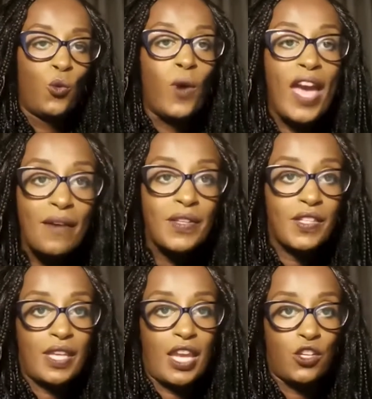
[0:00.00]
Whatever
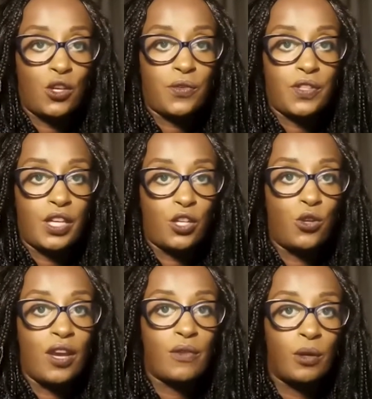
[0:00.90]
stage of study you
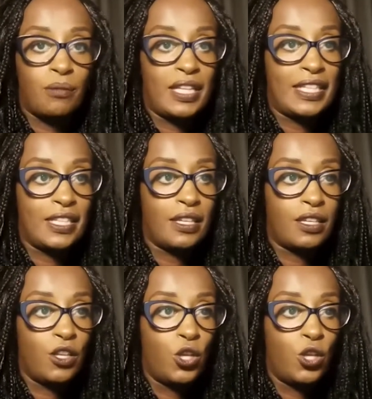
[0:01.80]
have completed,